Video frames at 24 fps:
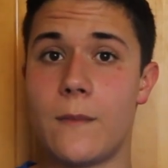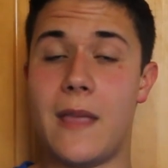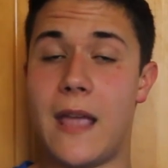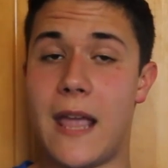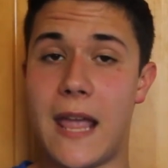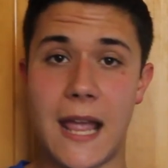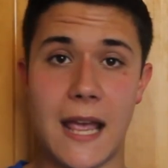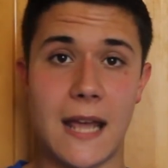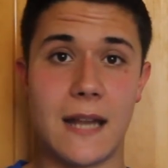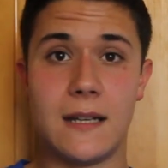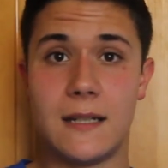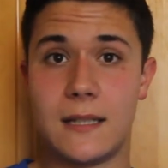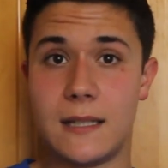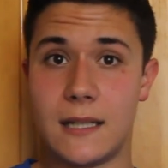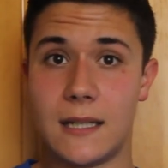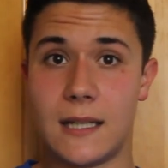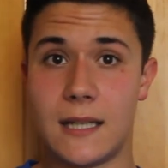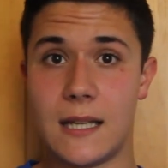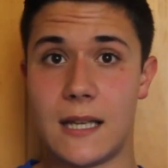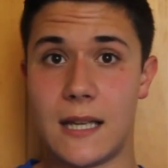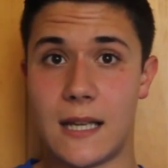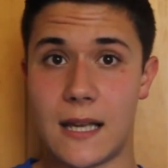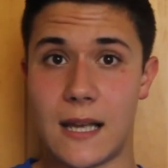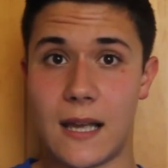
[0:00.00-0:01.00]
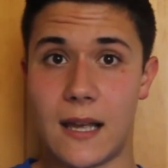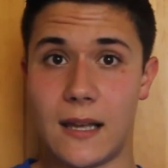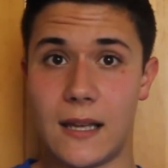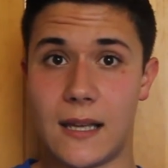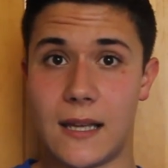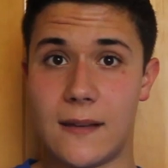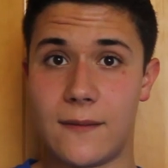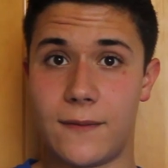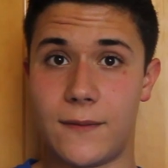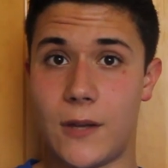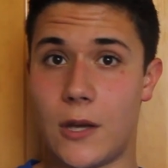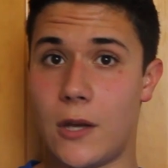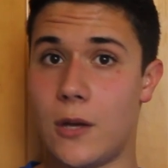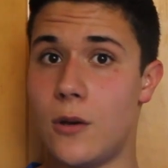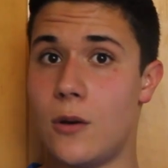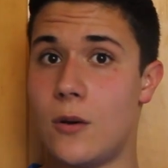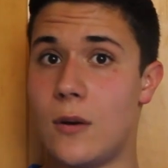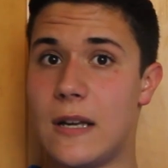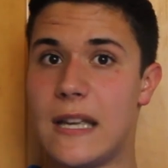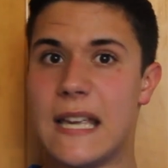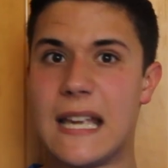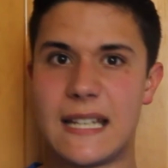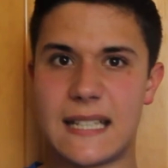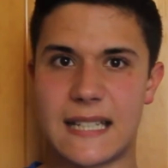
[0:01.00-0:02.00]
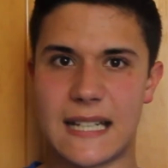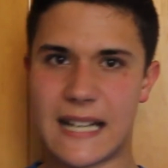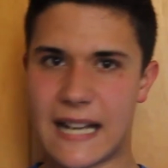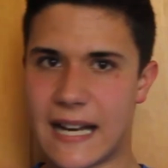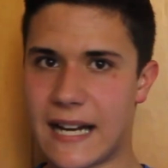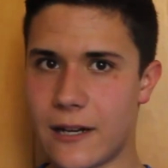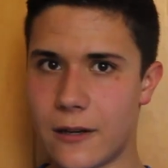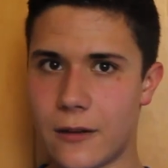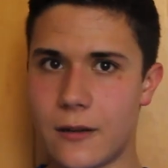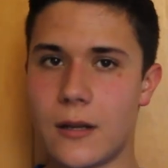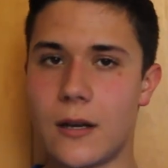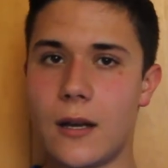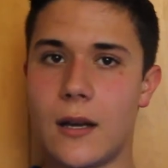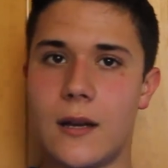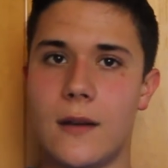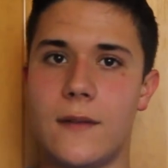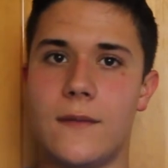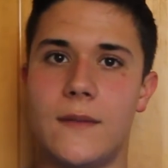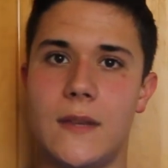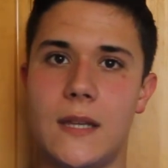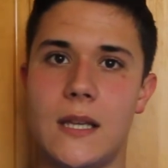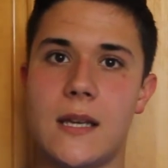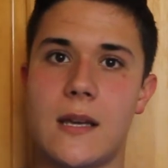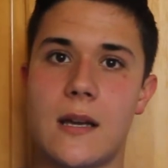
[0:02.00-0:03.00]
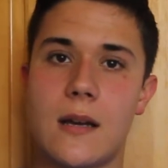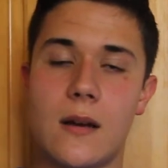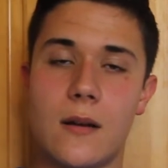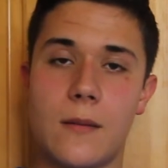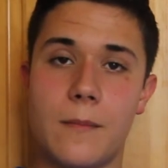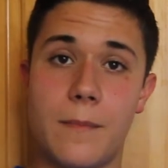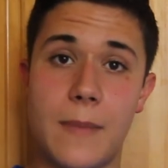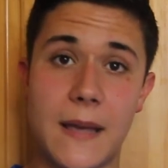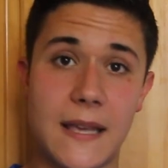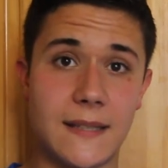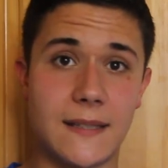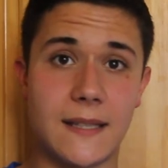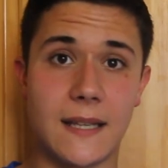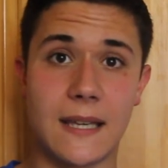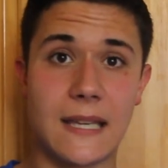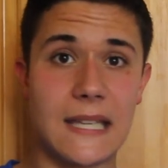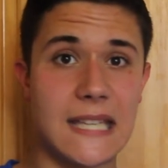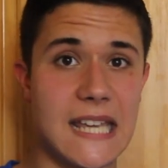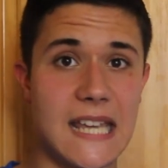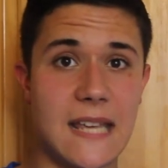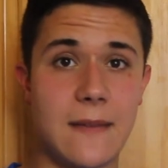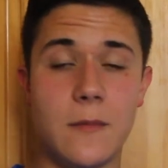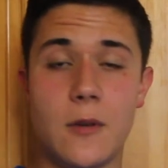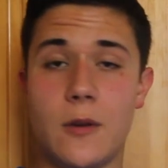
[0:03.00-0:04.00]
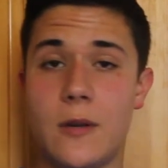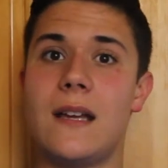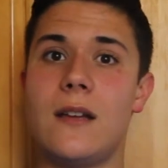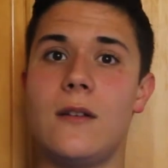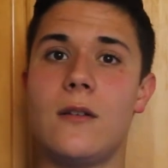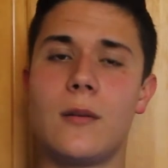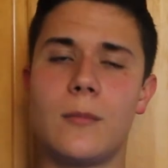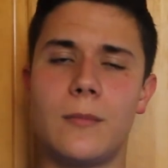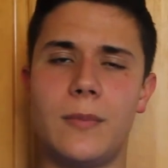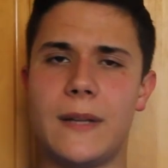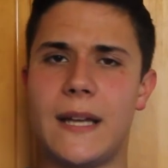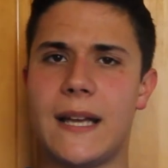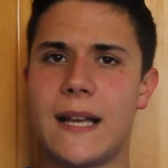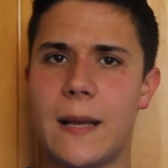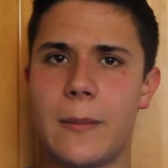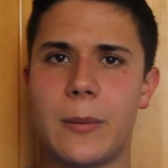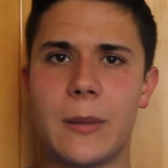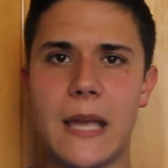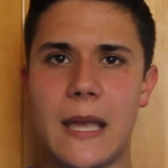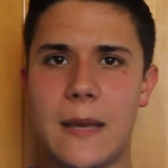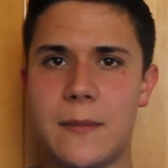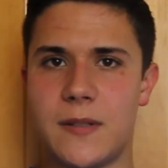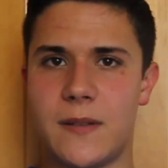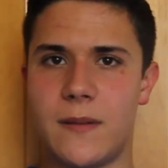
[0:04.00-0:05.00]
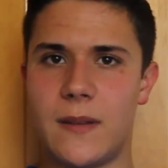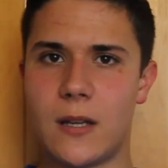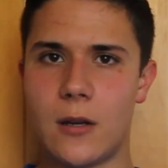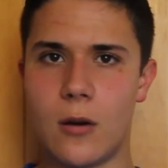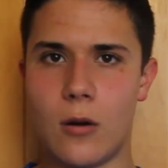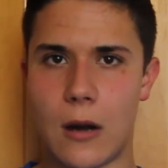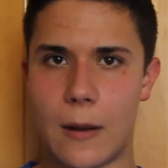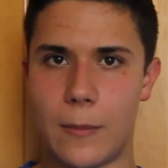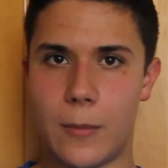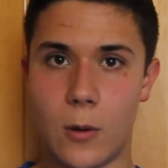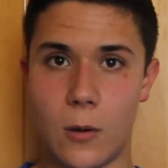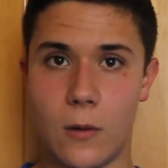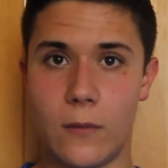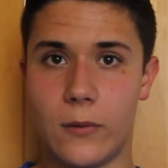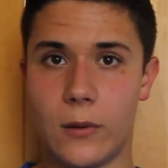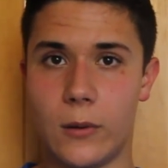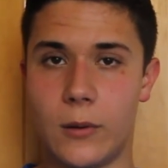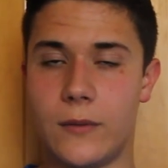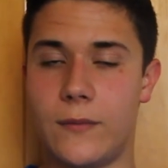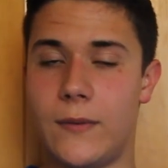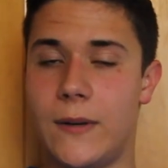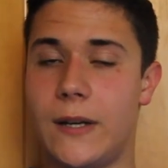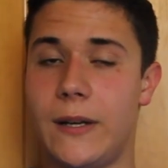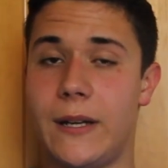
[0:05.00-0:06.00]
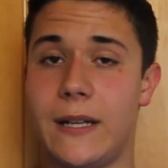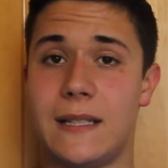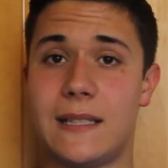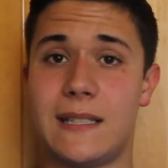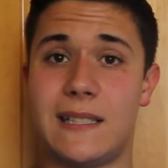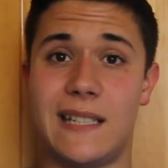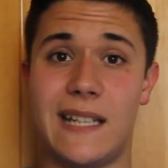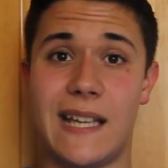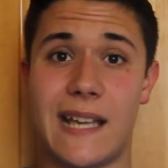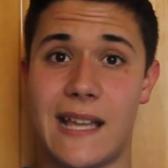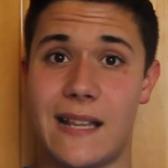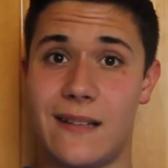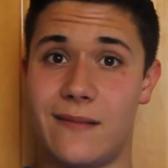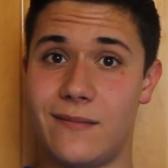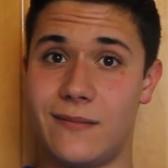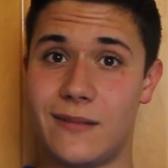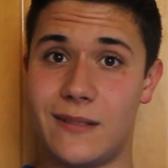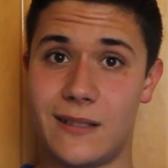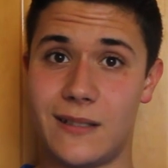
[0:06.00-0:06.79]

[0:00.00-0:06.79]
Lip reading: And if you get tired of the basic game, you can play a couple games of the co-op Overlord variant to get